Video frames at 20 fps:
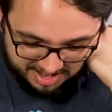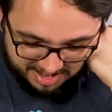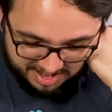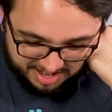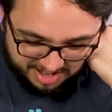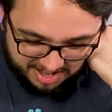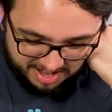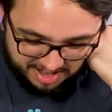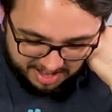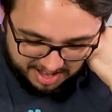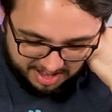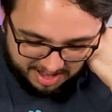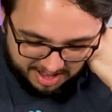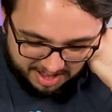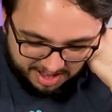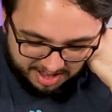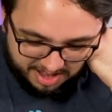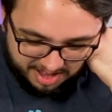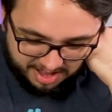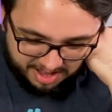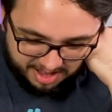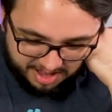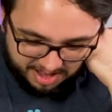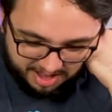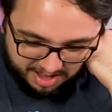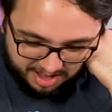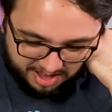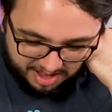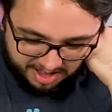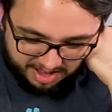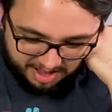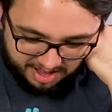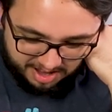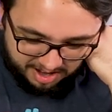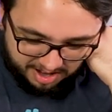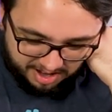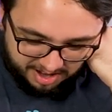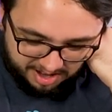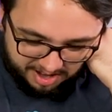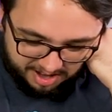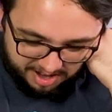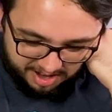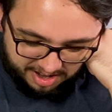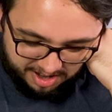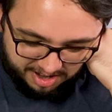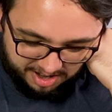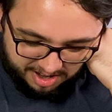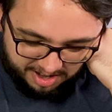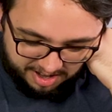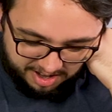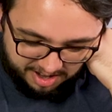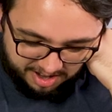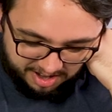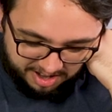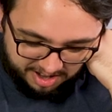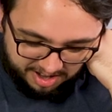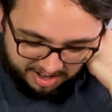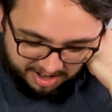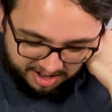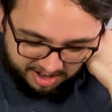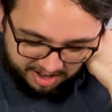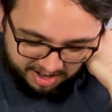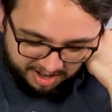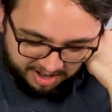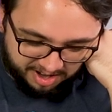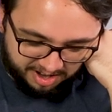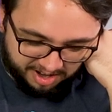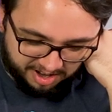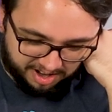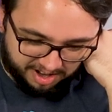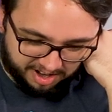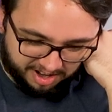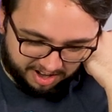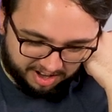The person shown says nothing.